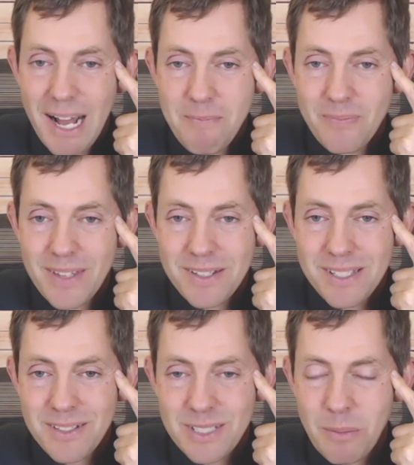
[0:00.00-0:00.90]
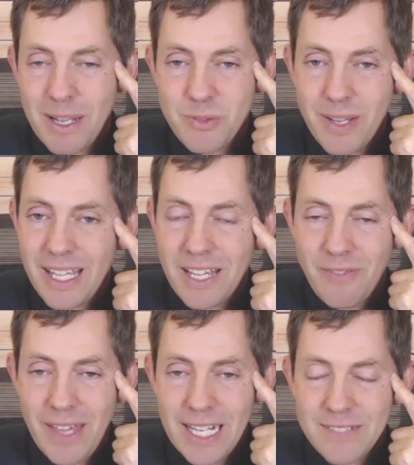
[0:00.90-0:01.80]
There's so much we can give
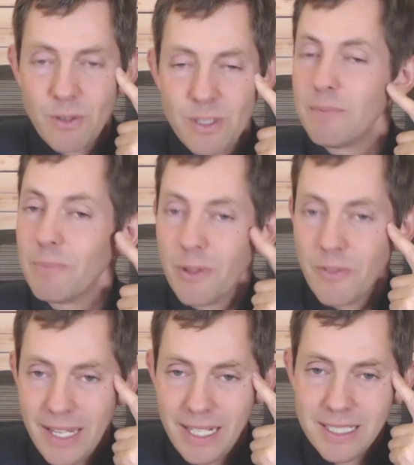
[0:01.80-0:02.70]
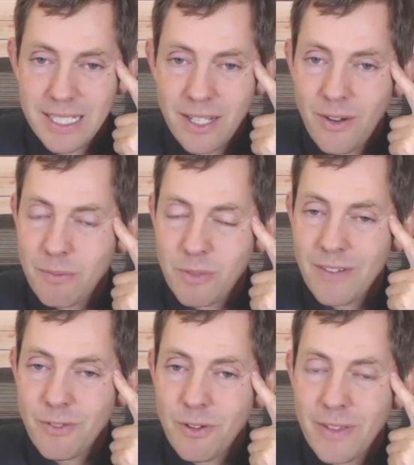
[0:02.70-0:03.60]
thanks for, simple things. You know, I'm
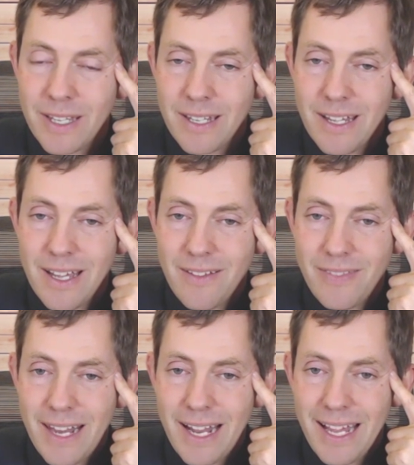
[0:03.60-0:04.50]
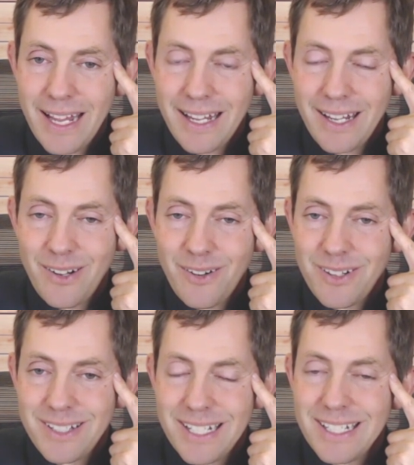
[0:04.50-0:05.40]
grateful that I, you know,
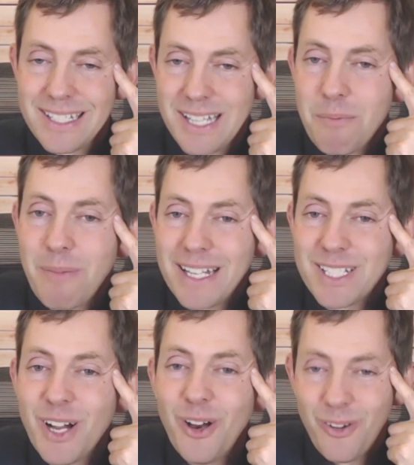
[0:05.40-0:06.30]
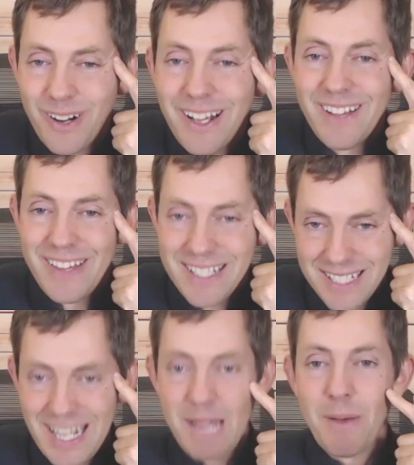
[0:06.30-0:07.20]
didn't stub my toe this
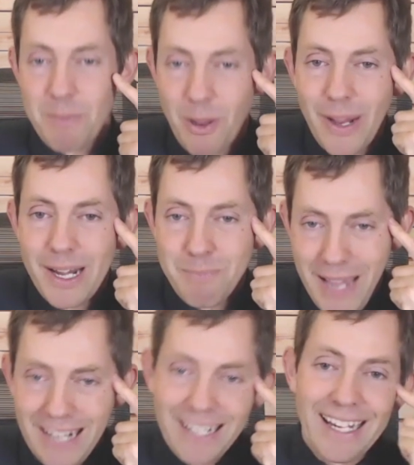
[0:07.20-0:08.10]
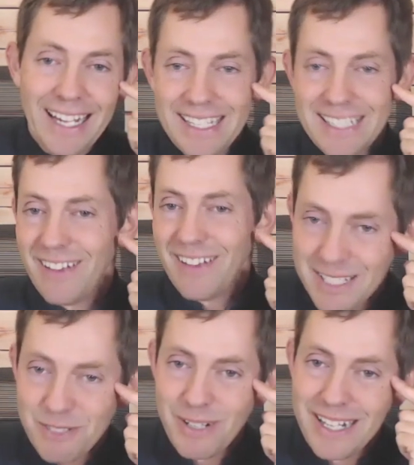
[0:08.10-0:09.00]
time on my way to bed like I did the
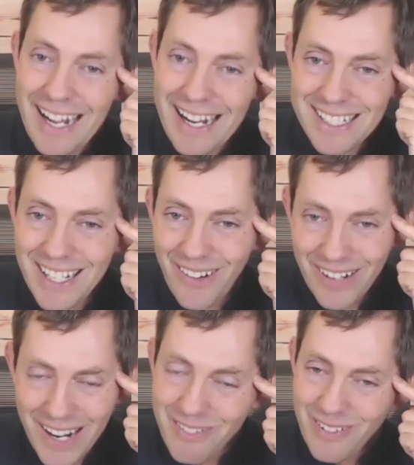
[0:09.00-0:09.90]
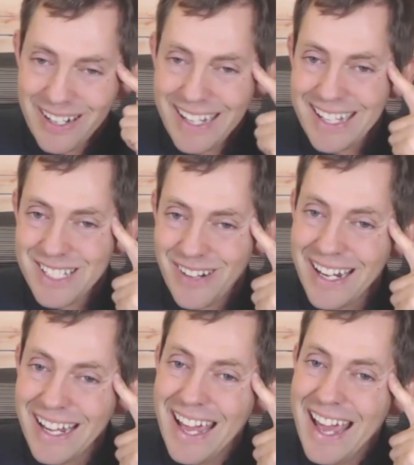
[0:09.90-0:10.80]
last 3 nights, you know, whatever it is,
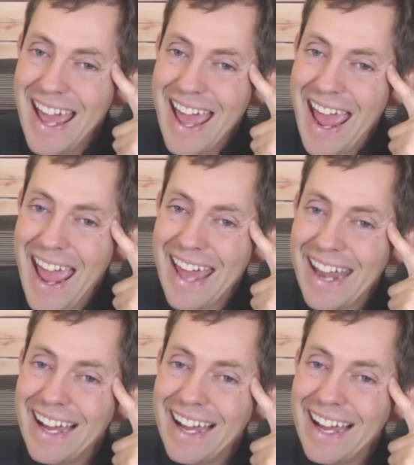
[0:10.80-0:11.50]
right? And